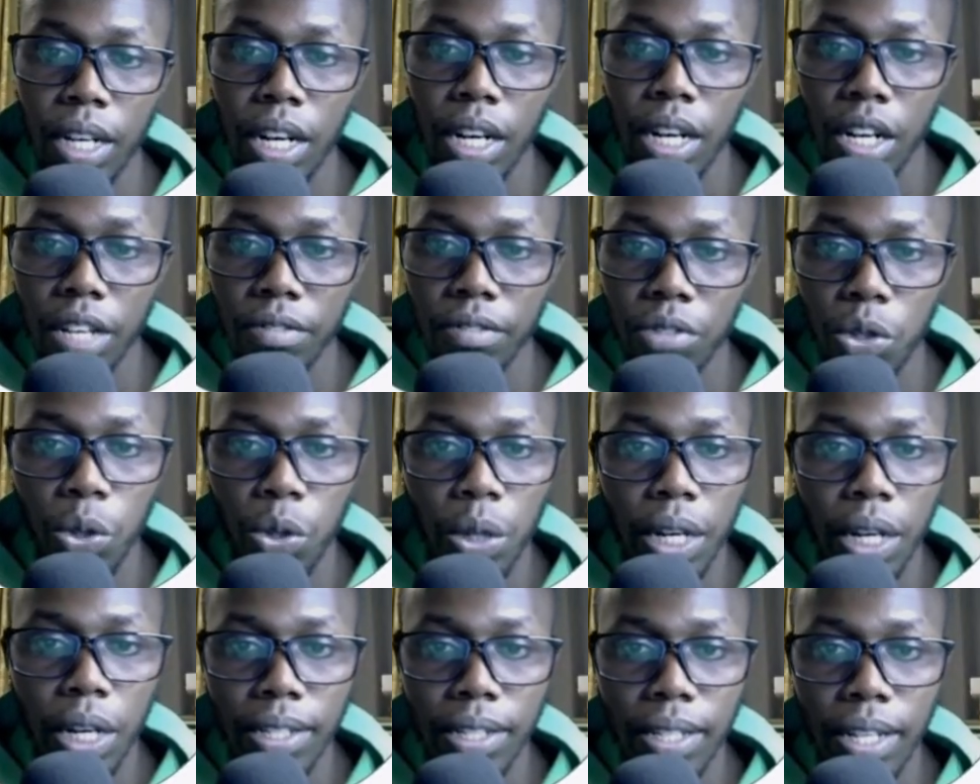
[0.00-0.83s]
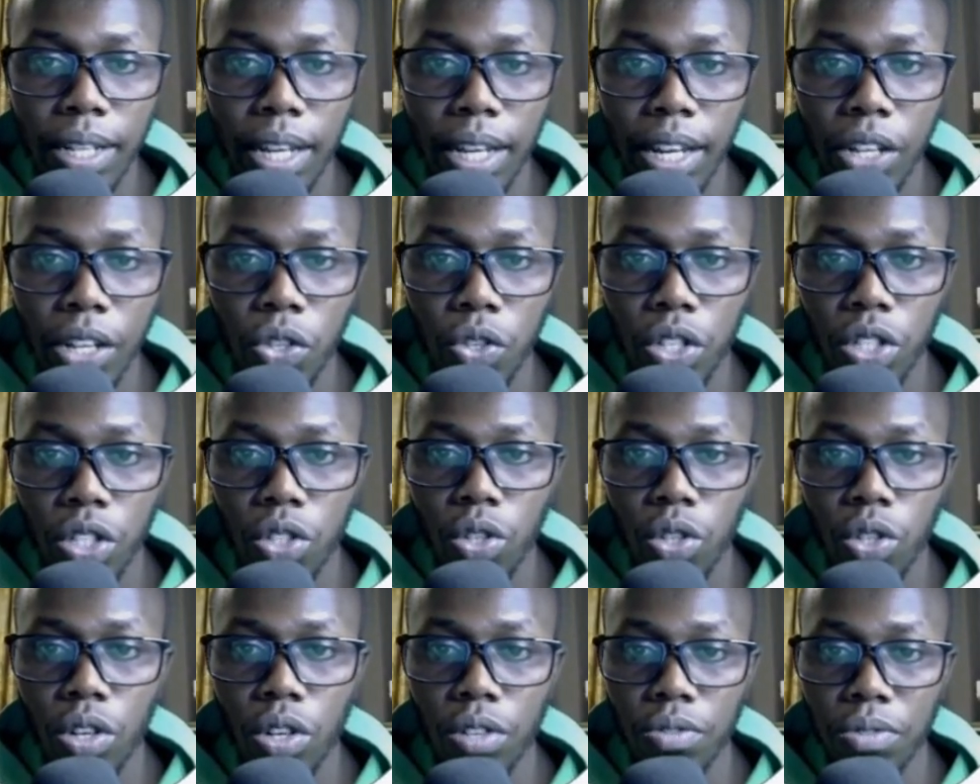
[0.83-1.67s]
if you look at here, you need to
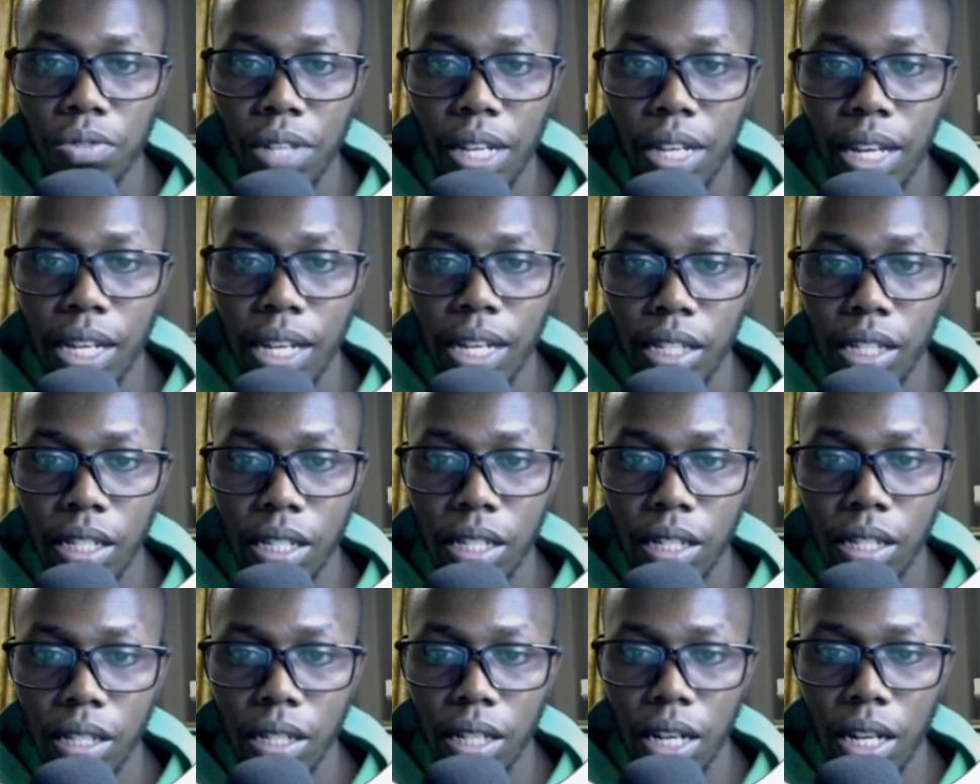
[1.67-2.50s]
configure it.